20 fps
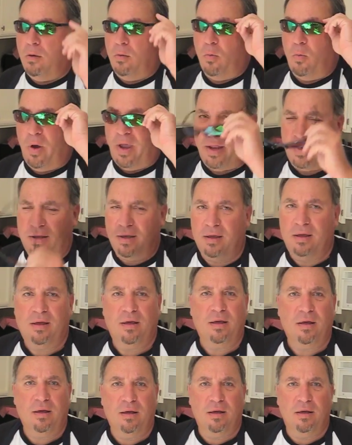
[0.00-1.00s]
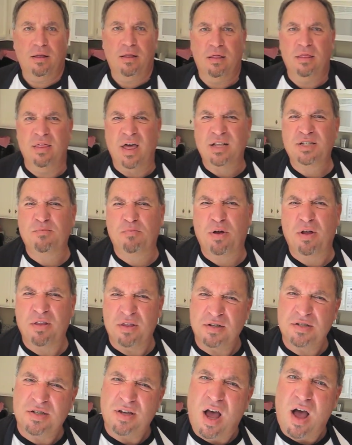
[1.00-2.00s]
Wait, that's pull
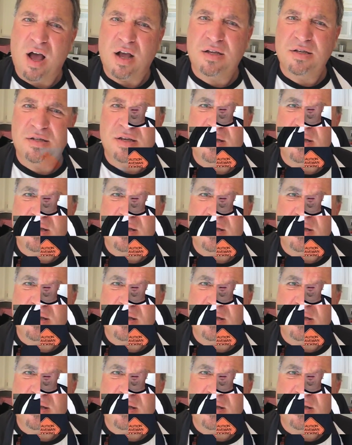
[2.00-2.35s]
the socks.